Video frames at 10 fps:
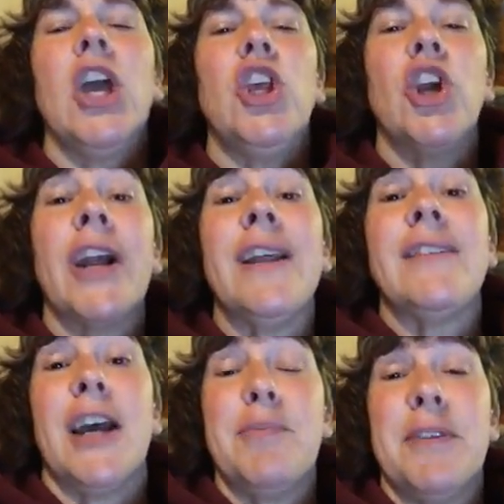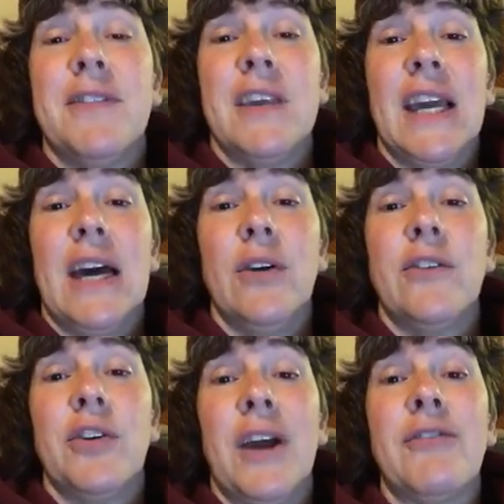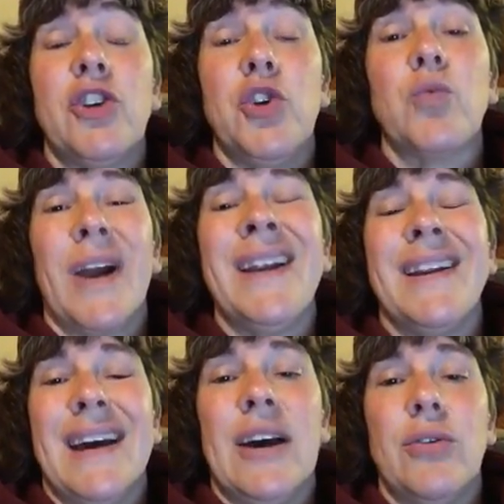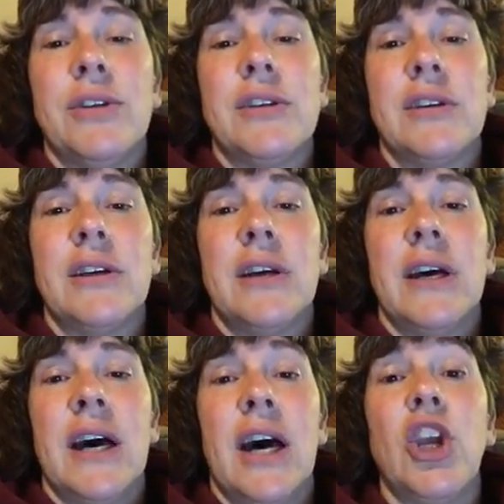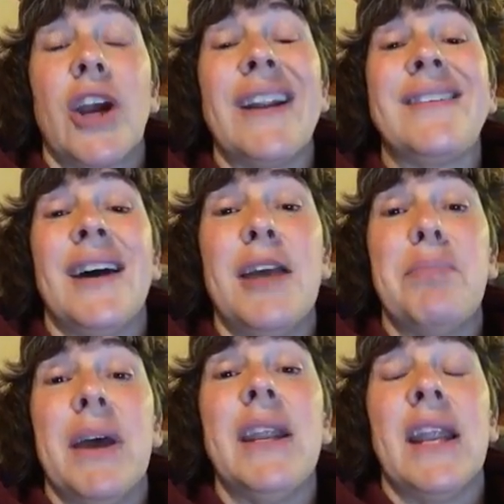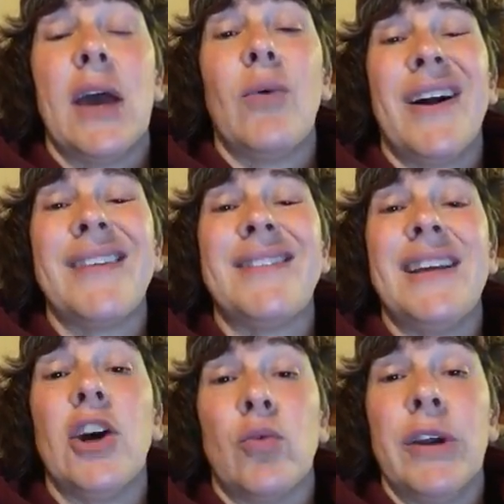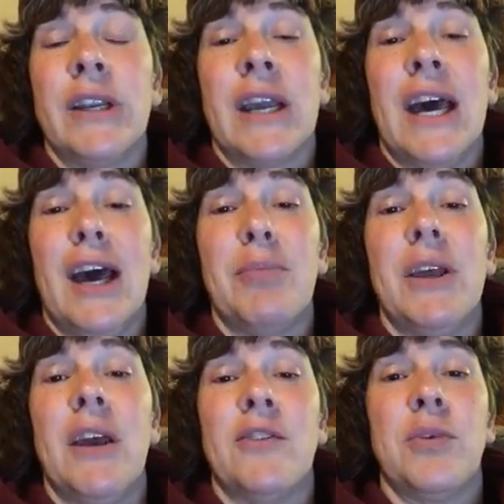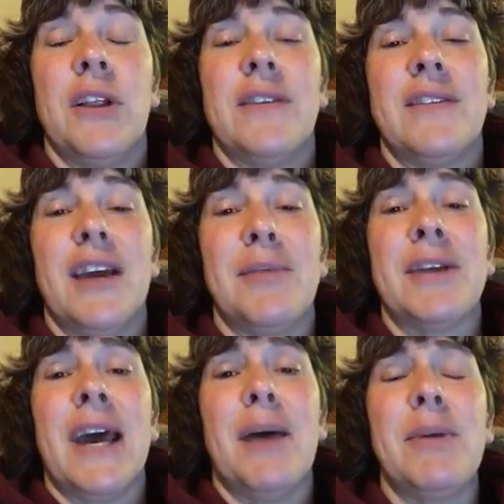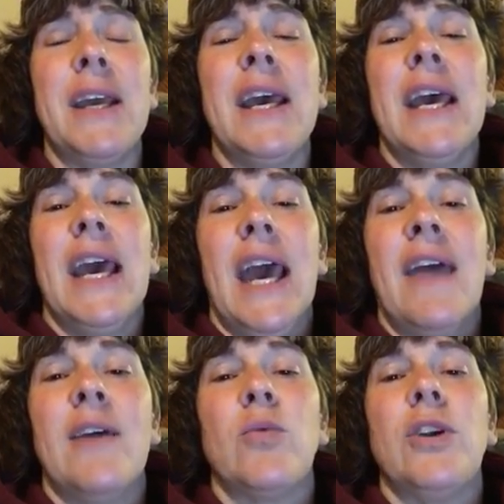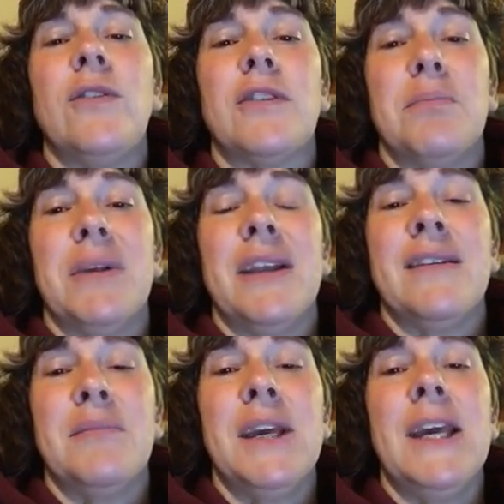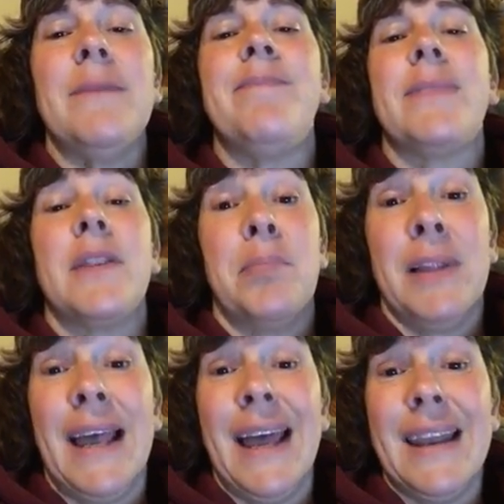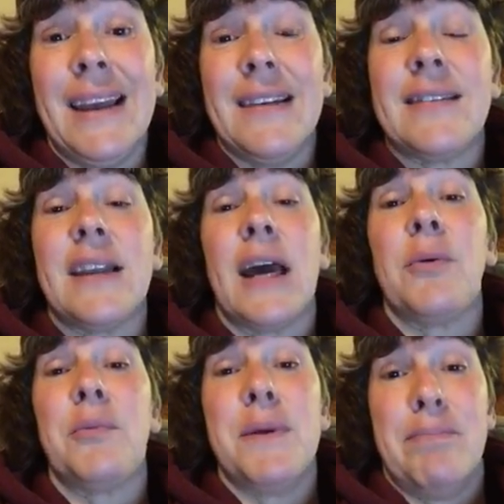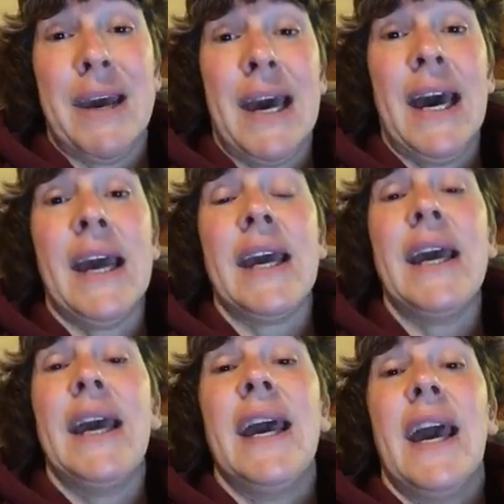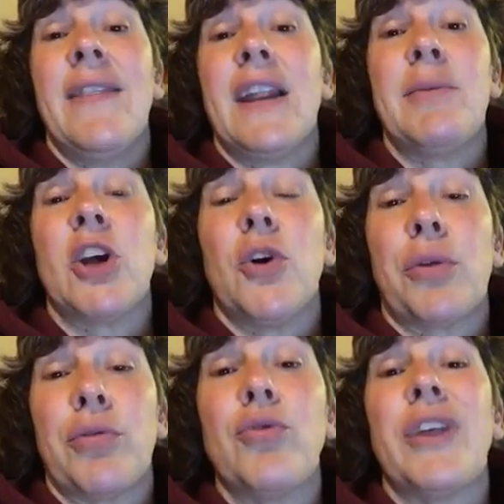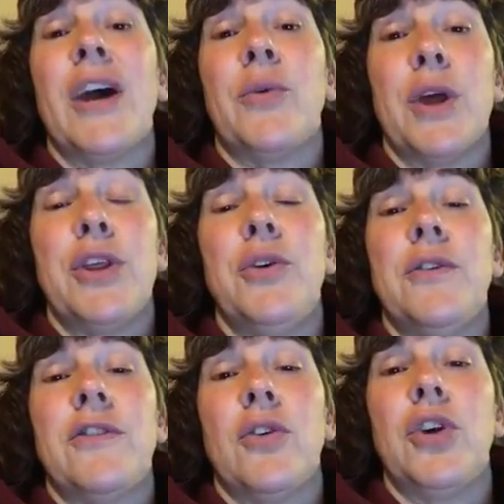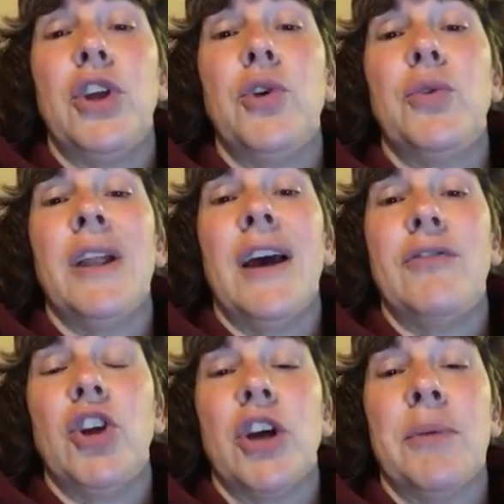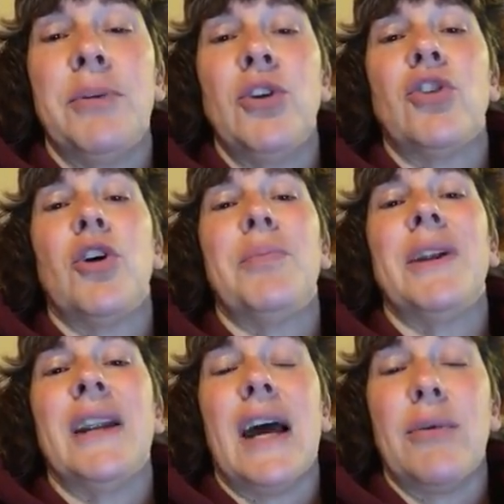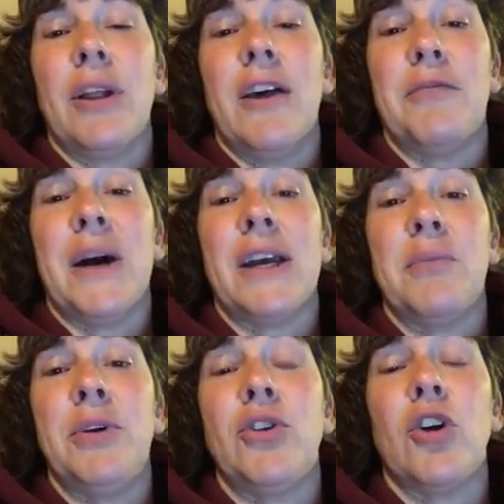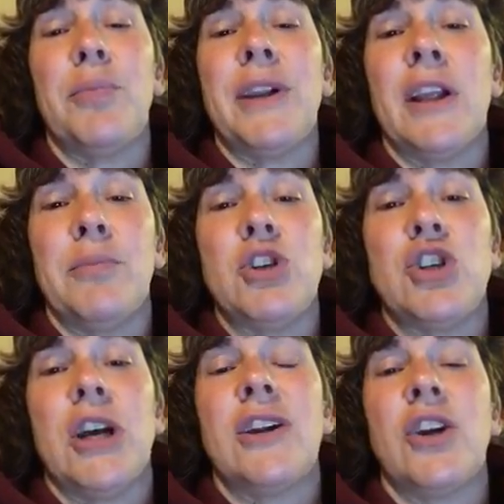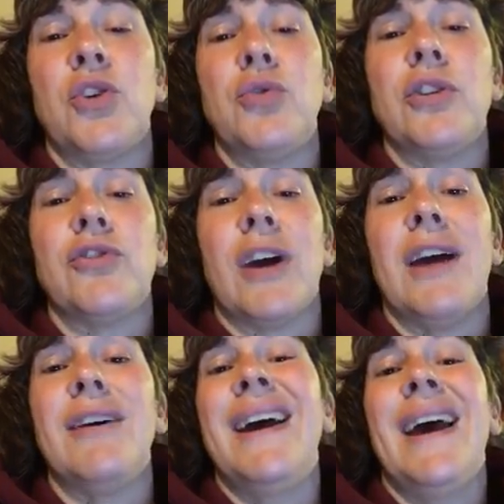You're going to type this thing out. So after you write it out, you're going to type it. And I want to see a written copy as well as a typed copy. And then when you submit it to me, the plan is that I will be back and then I'm going to go through that with you. So you will have your computer open and I will have my computer open. It'll be shared on Google Drive.